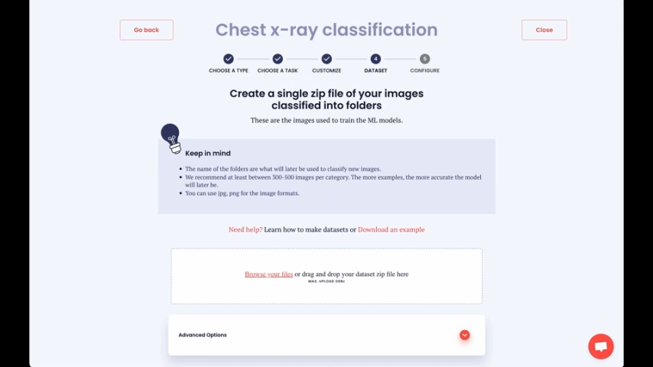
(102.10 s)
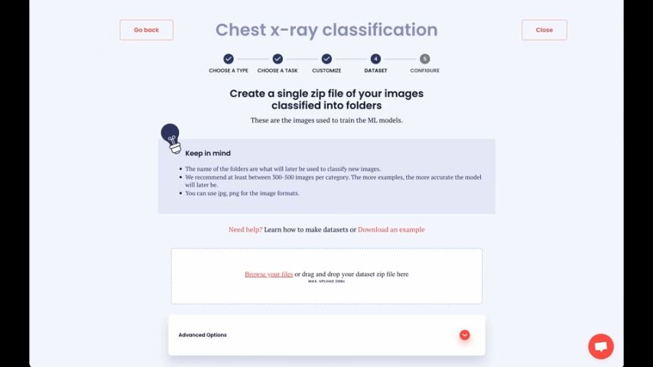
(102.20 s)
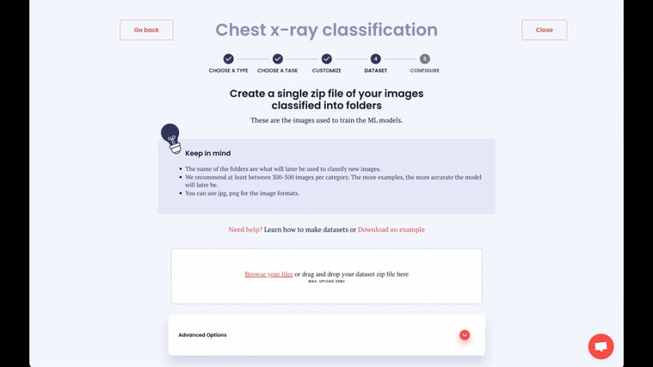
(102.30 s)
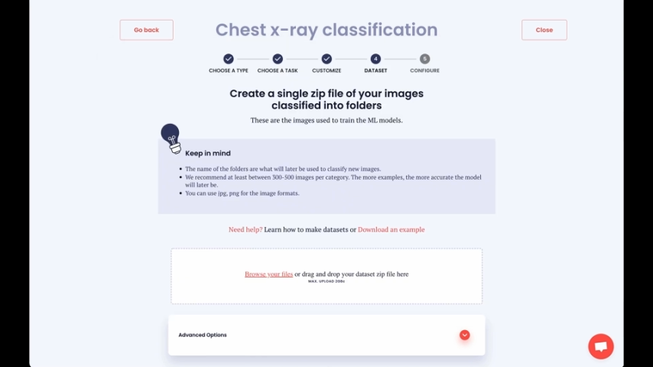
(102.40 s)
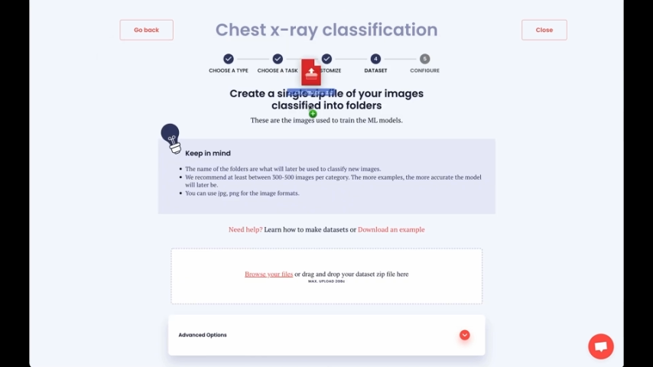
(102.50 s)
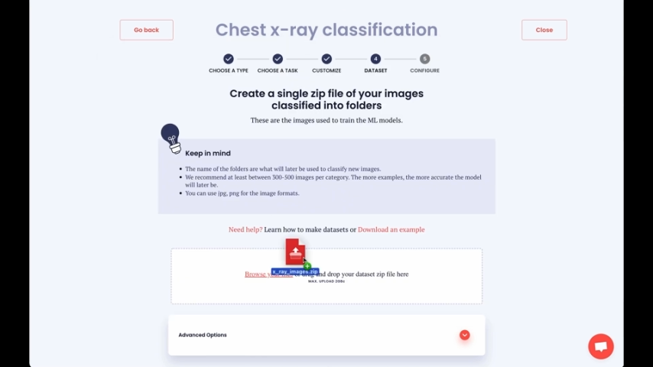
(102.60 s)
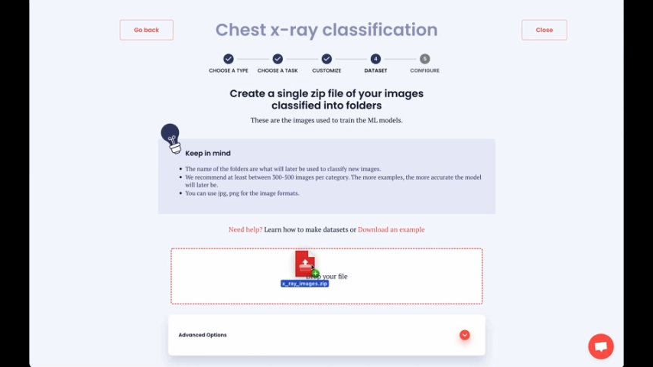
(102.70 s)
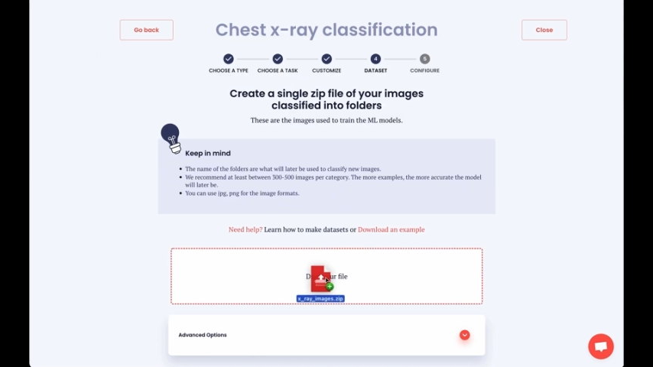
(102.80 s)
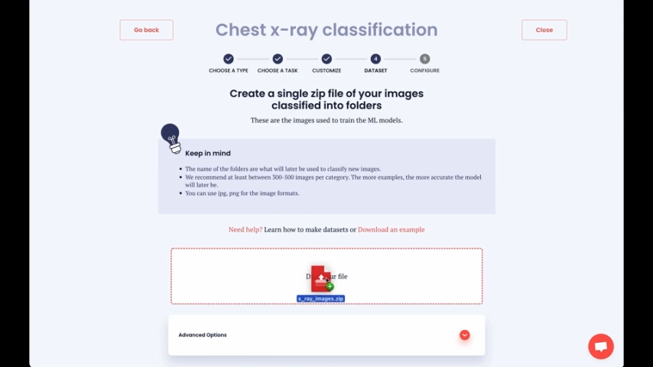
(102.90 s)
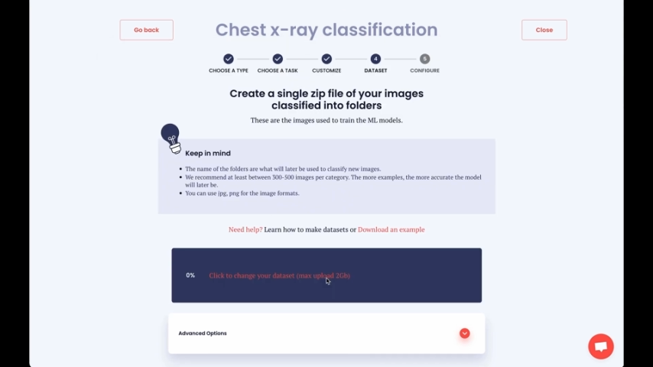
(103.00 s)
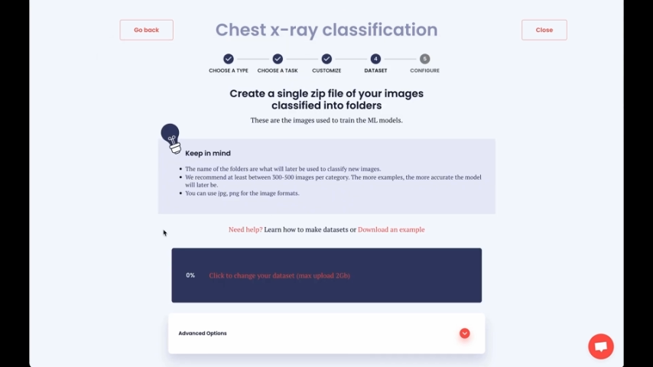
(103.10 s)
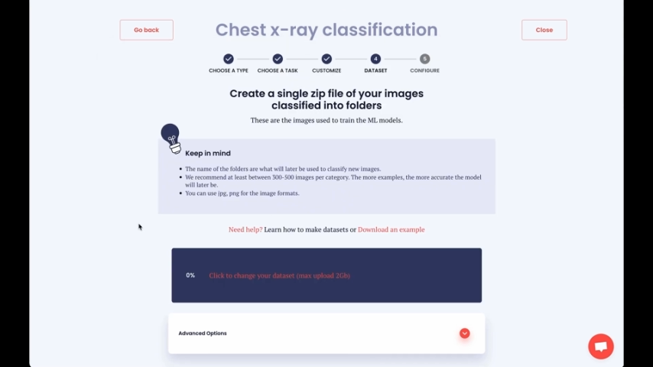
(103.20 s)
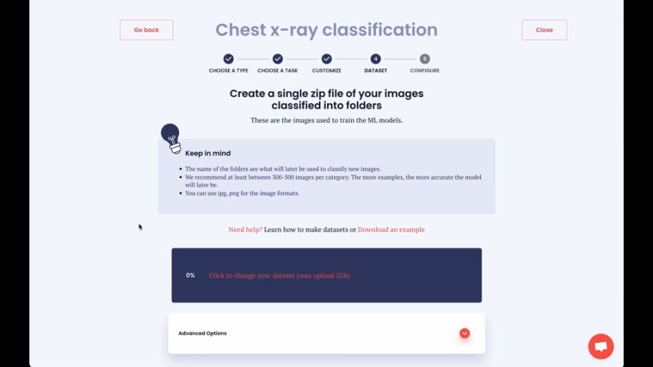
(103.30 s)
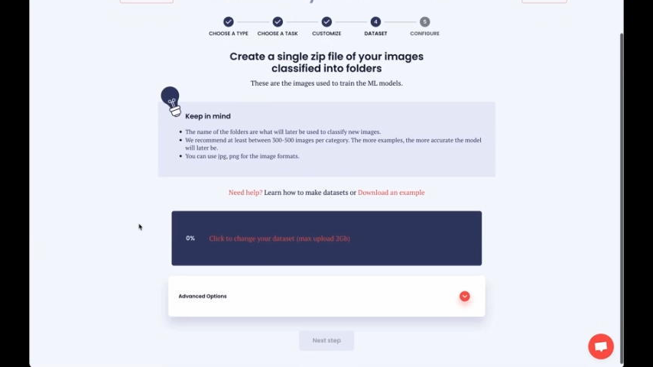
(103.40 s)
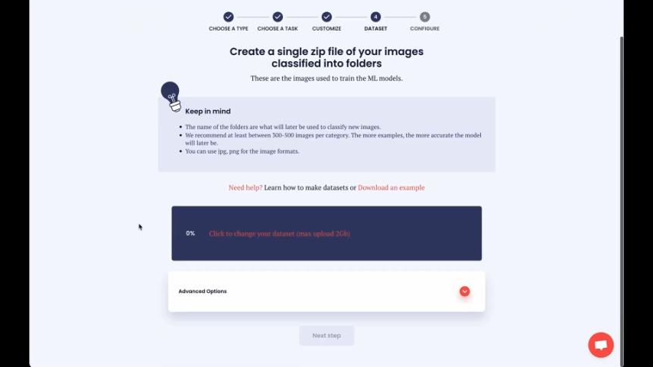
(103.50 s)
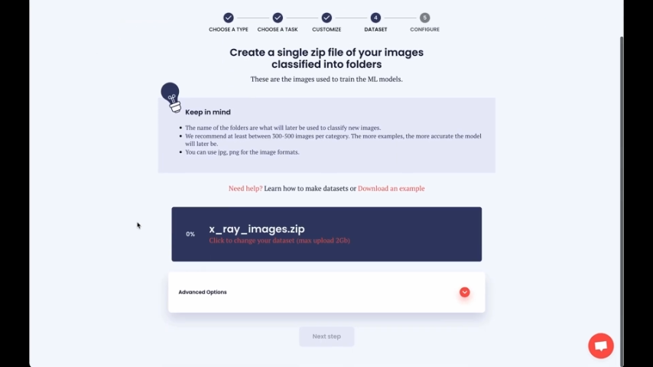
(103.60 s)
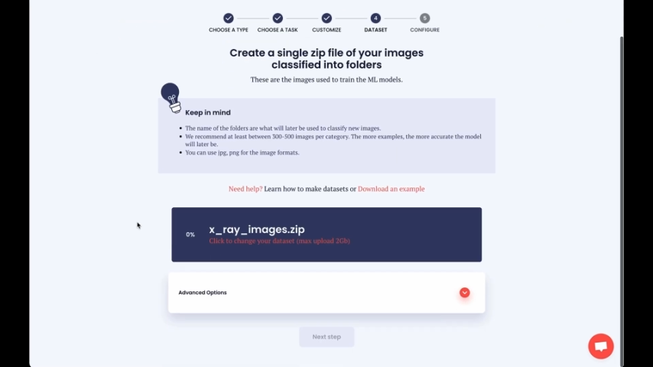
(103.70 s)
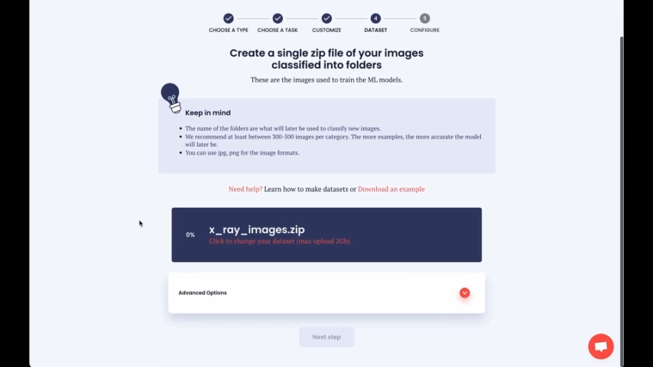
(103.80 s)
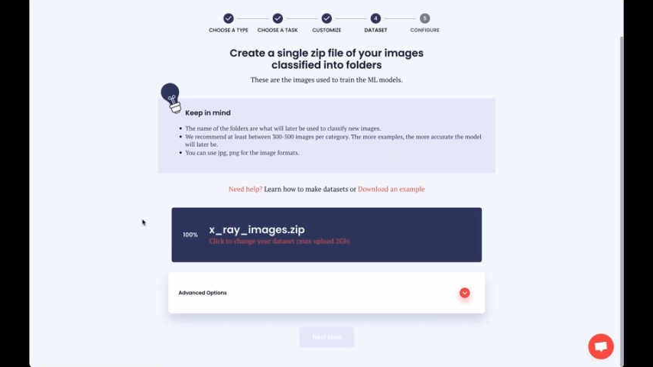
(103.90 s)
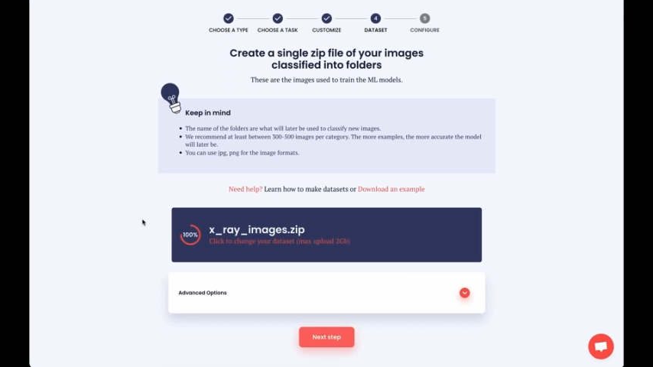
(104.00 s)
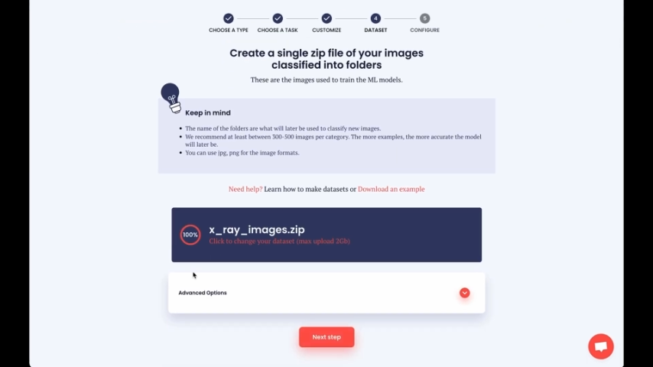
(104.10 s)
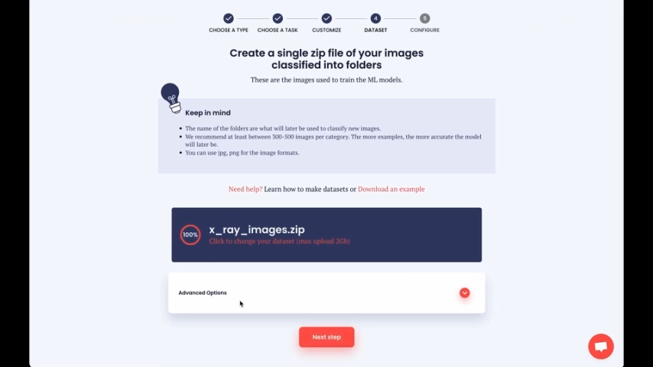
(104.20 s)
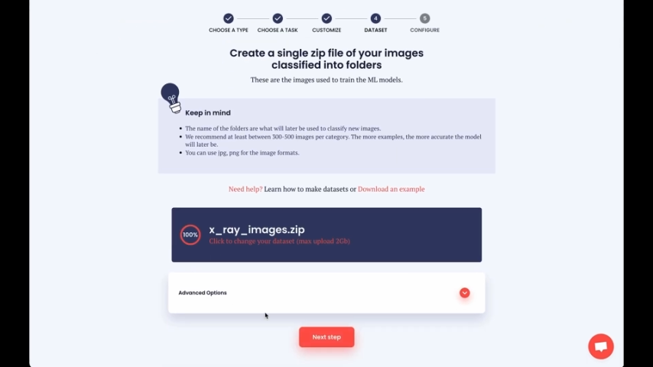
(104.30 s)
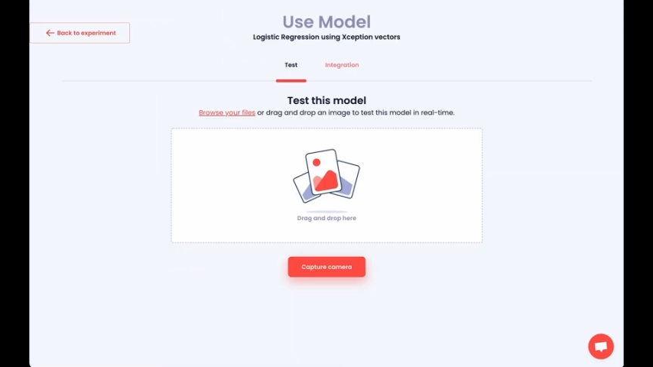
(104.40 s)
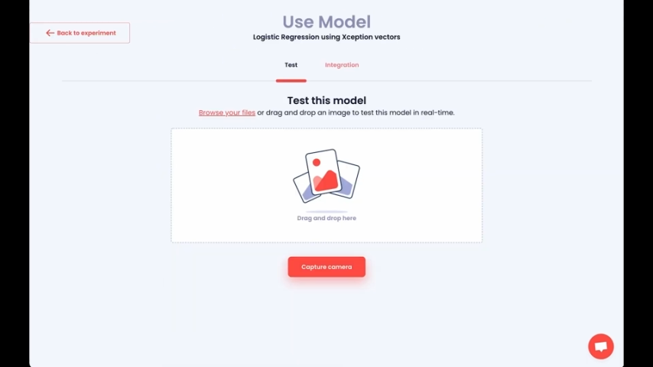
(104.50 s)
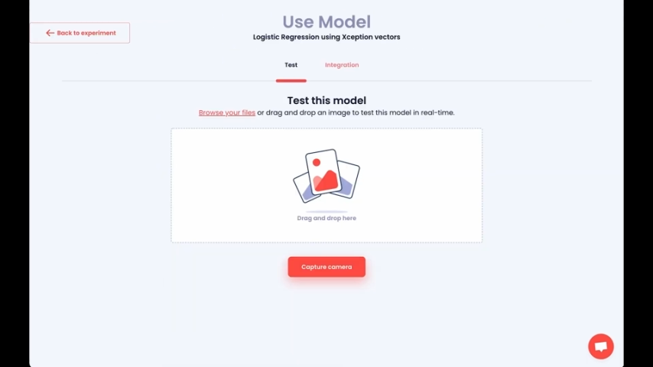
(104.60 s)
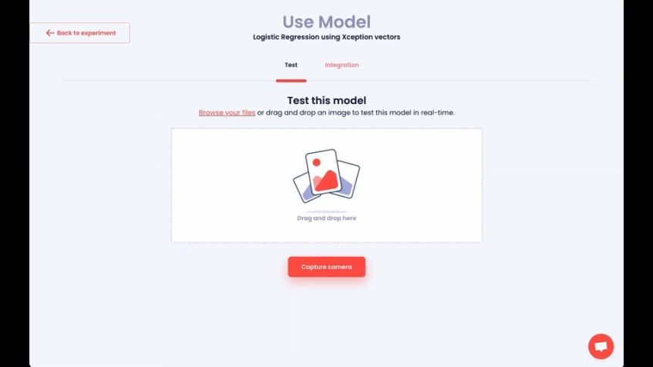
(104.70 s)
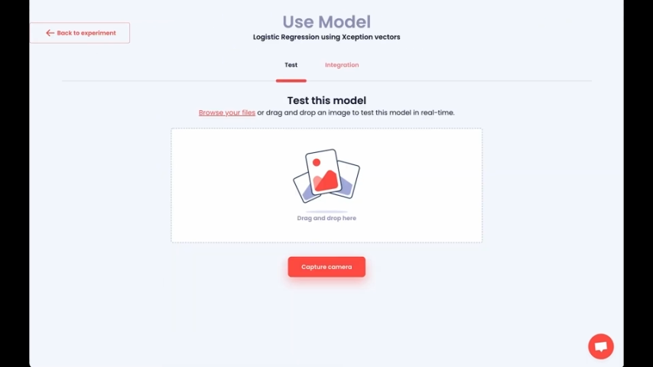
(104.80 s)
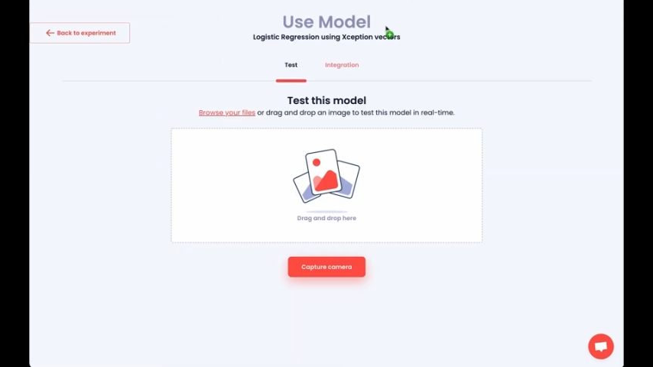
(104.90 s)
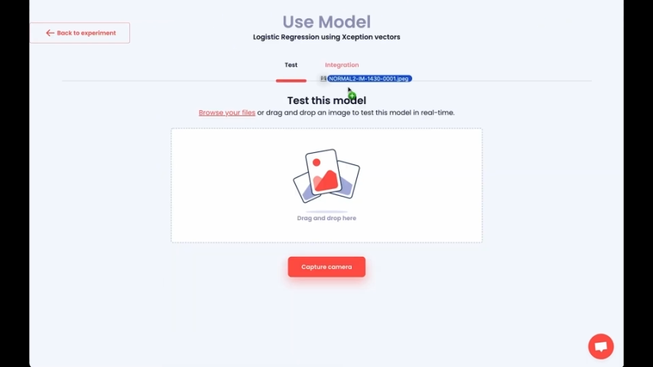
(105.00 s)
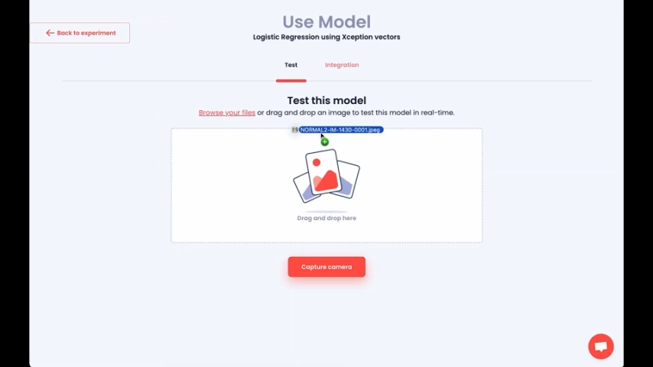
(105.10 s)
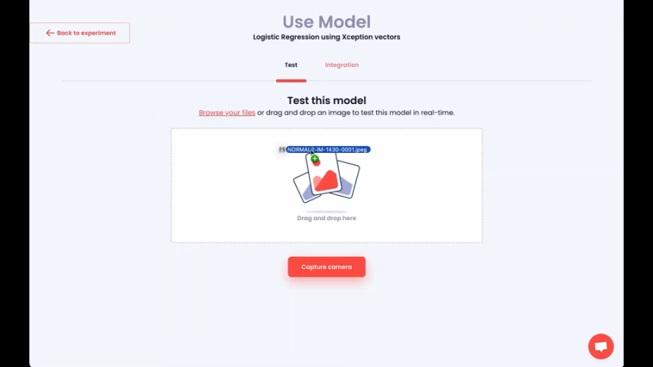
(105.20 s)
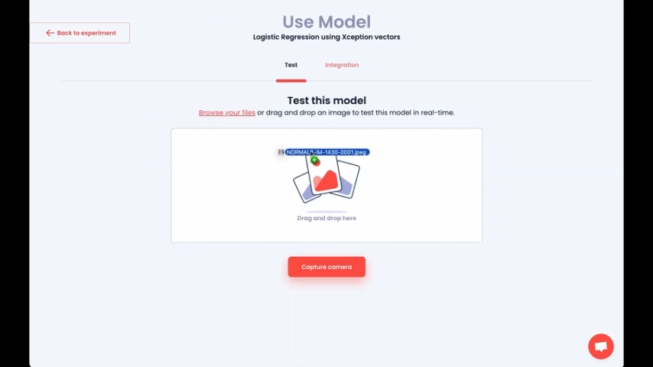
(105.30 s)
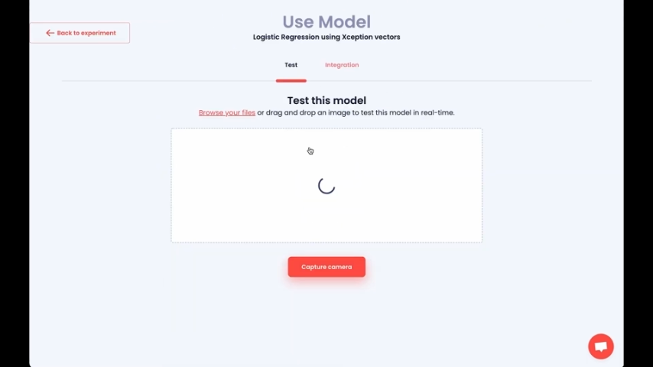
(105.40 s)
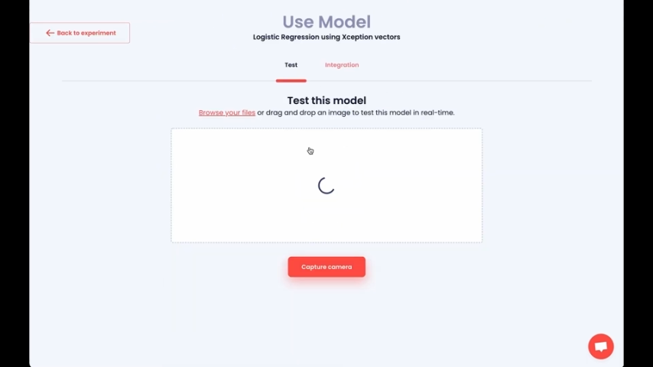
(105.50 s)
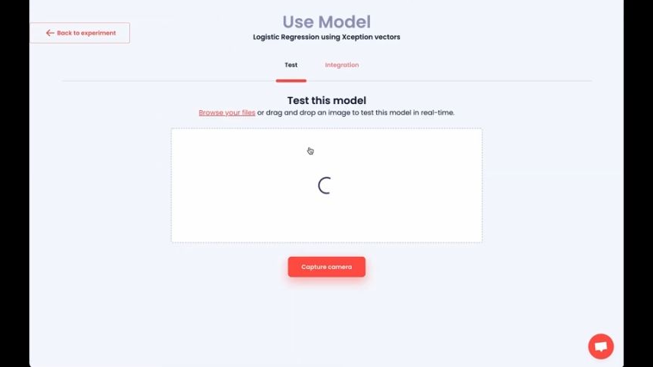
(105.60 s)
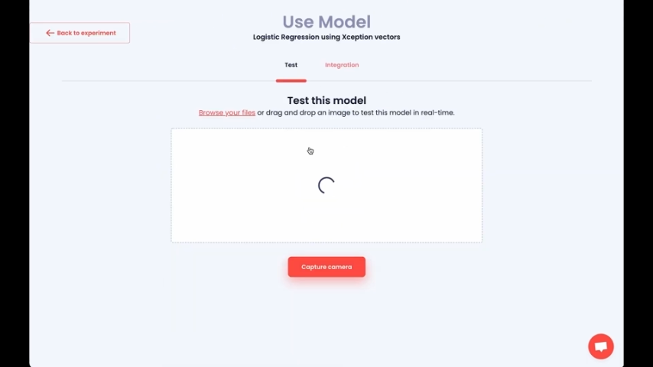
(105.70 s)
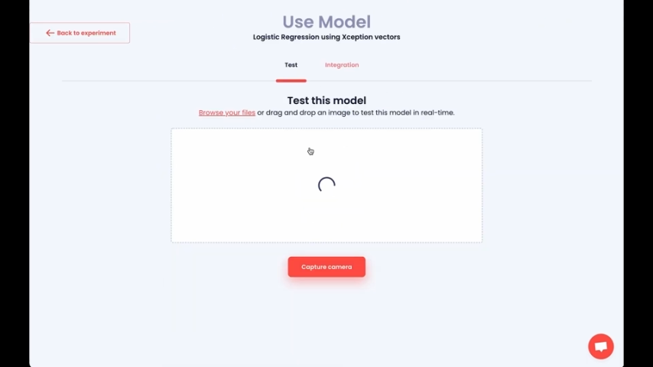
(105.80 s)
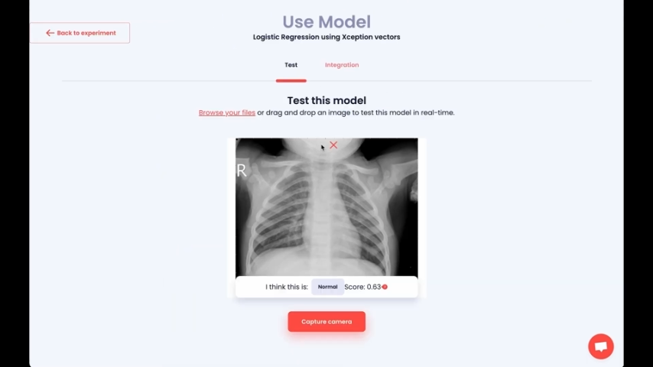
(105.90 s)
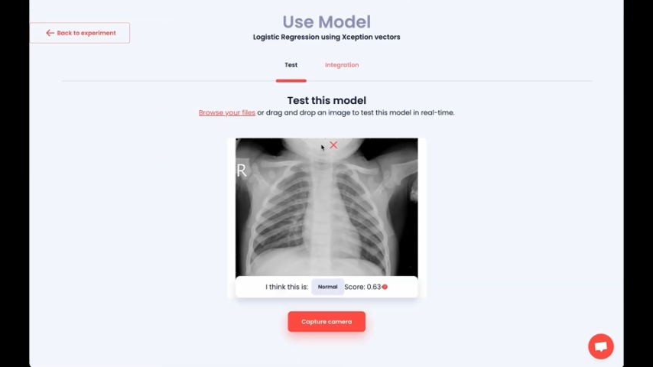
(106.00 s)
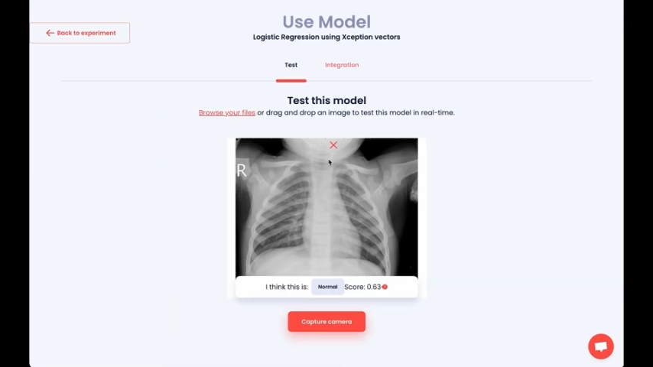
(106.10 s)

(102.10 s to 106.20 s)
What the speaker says: No face is visible, so there are no lips to read.